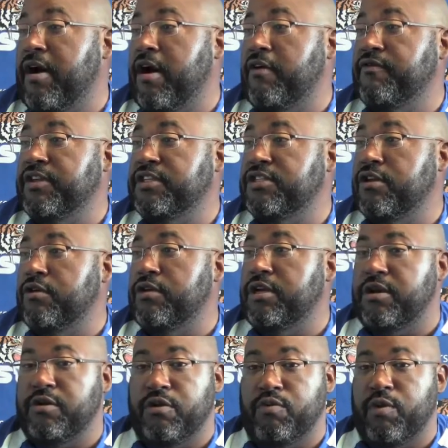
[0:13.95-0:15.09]
our offense, though,
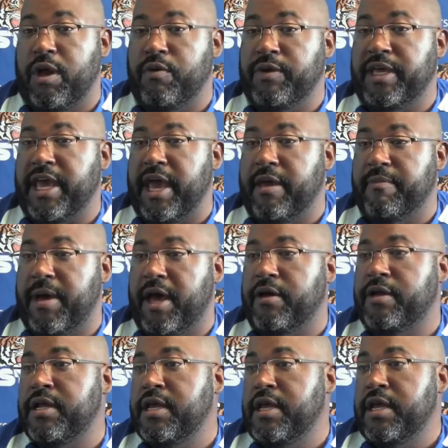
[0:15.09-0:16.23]
the way we came
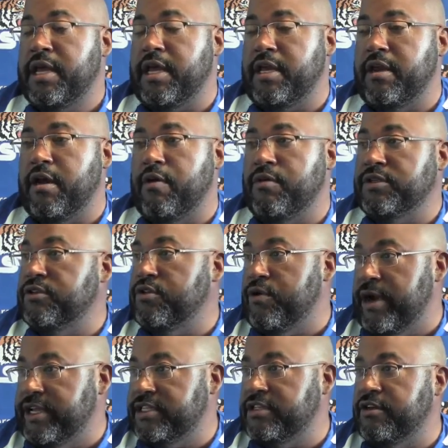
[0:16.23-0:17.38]
out and was
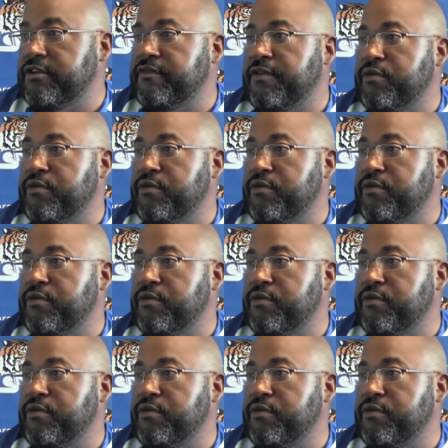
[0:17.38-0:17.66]
aggressive.